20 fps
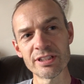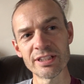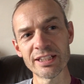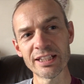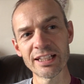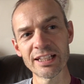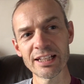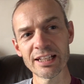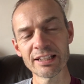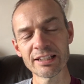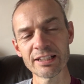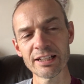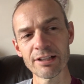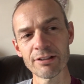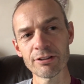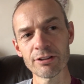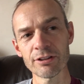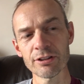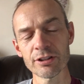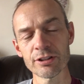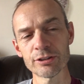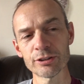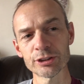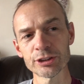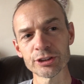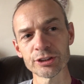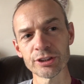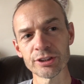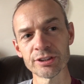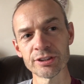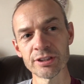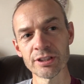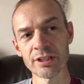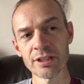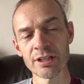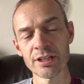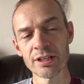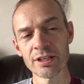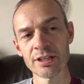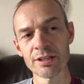kneeling down on a cushion,
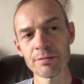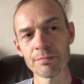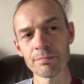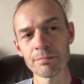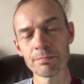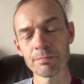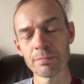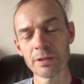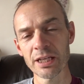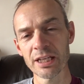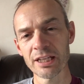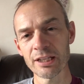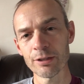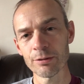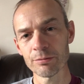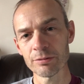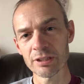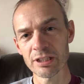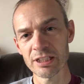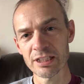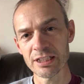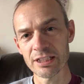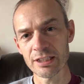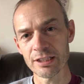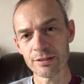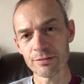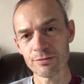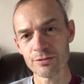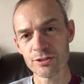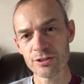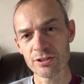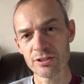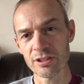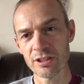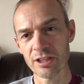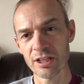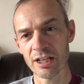picking up the leaves,